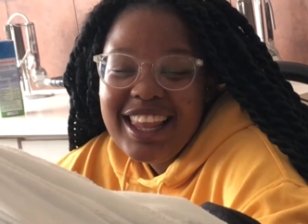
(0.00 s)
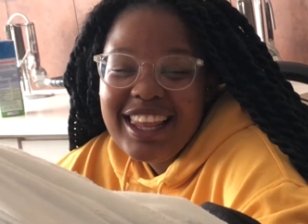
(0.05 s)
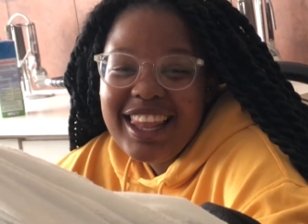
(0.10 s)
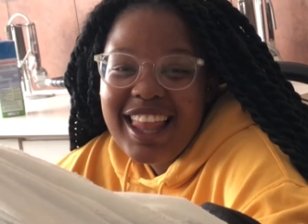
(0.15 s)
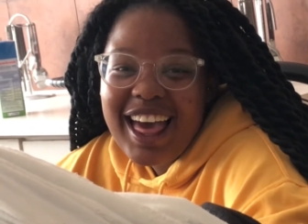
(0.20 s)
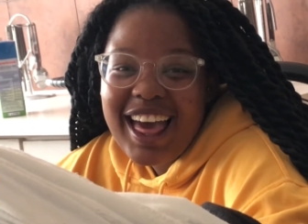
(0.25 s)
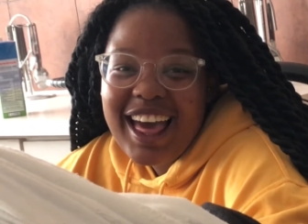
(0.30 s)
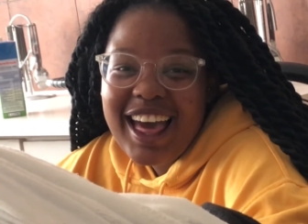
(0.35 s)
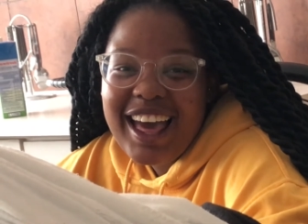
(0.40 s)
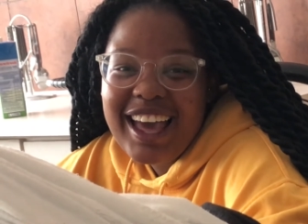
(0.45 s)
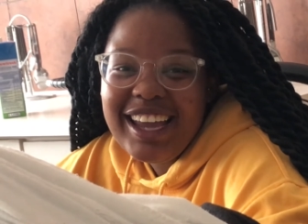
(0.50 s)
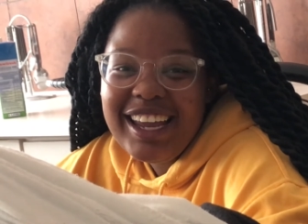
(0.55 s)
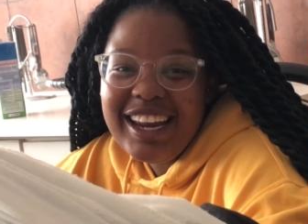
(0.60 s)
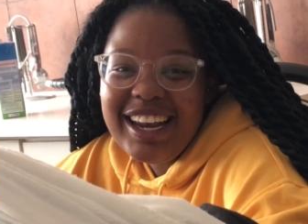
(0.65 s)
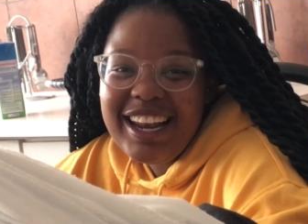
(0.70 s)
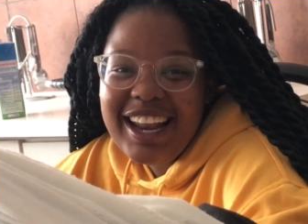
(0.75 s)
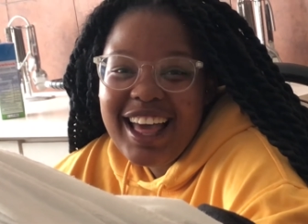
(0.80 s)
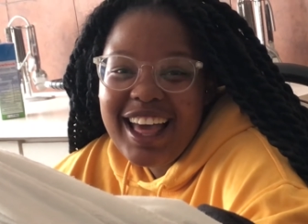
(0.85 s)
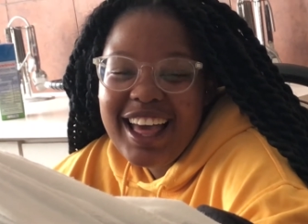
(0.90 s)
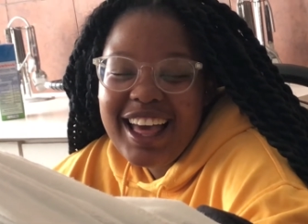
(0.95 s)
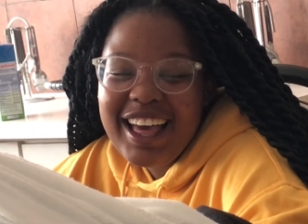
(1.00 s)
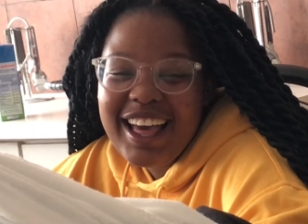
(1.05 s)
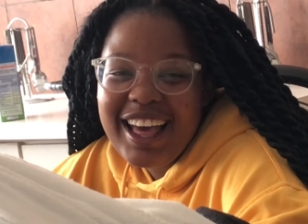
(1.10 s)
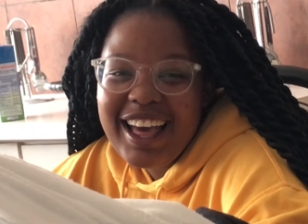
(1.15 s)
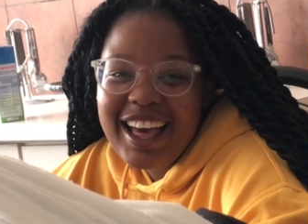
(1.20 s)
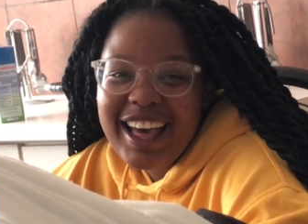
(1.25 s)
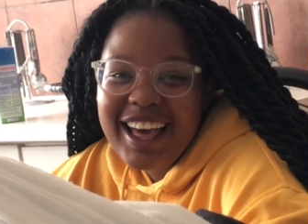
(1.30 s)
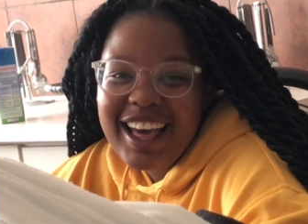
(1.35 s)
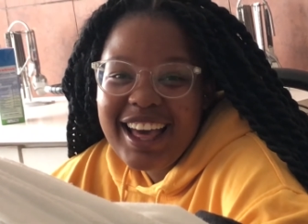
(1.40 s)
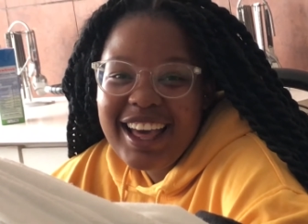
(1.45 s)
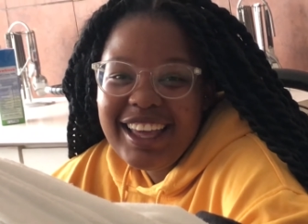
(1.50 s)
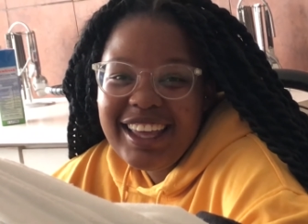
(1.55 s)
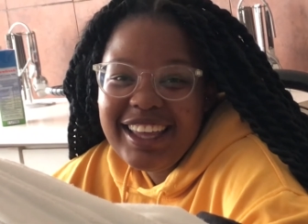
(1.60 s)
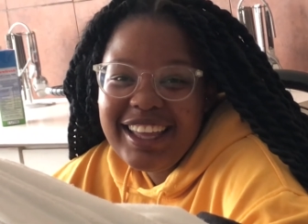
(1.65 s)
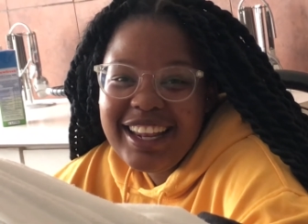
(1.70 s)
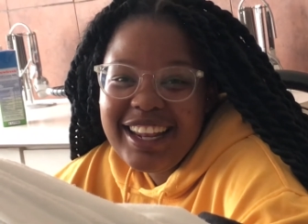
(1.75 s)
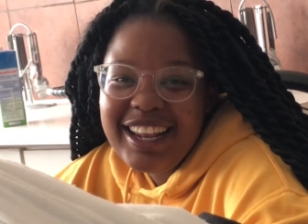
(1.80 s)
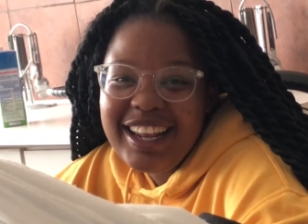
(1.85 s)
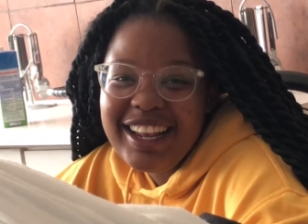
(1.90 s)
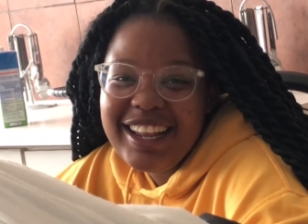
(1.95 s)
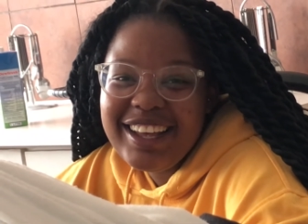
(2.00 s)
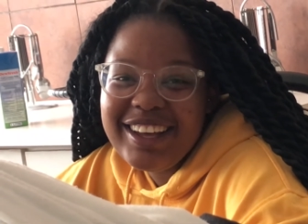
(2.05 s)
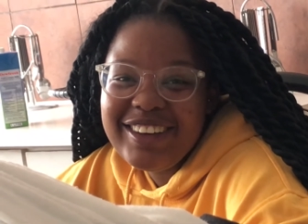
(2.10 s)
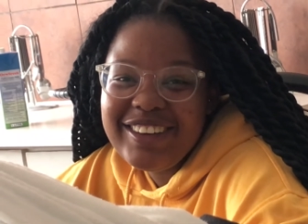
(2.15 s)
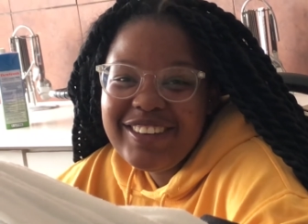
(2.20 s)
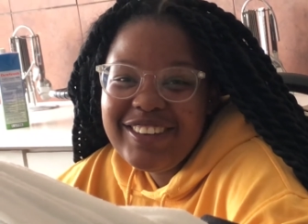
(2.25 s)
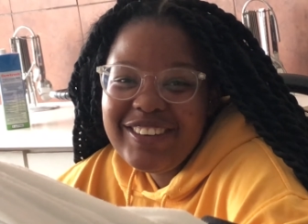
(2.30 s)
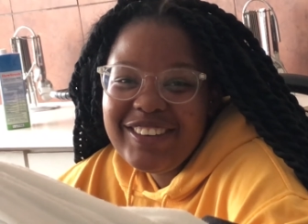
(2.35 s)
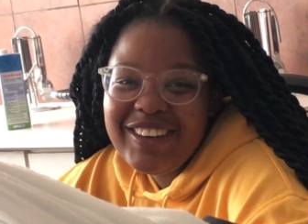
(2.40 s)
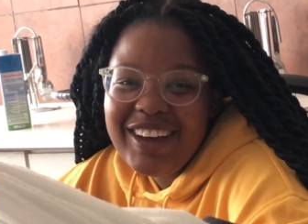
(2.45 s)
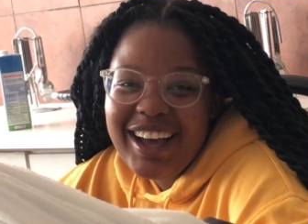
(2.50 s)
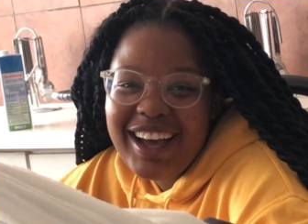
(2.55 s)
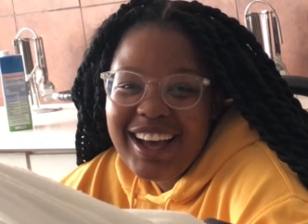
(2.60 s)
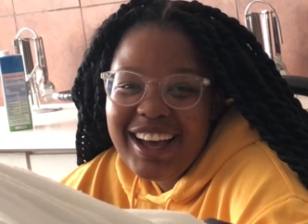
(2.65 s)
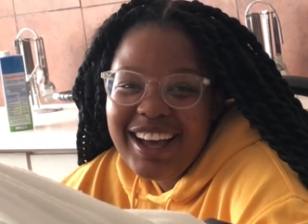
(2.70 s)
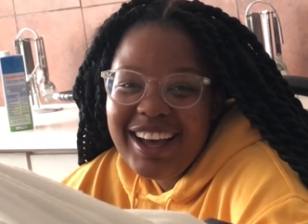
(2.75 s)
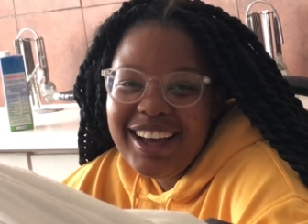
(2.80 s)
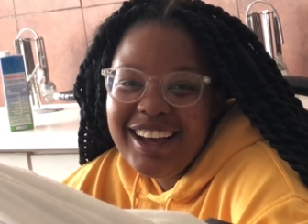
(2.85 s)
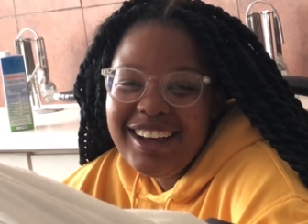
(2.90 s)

La ilaha illallah.